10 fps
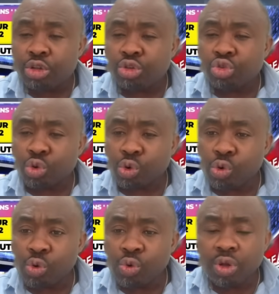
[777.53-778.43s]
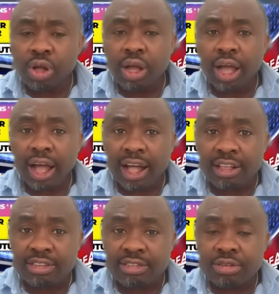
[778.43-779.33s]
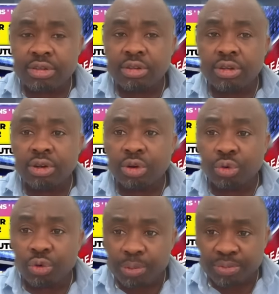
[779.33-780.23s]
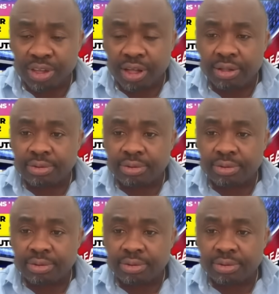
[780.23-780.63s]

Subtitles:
Tolu has raped her.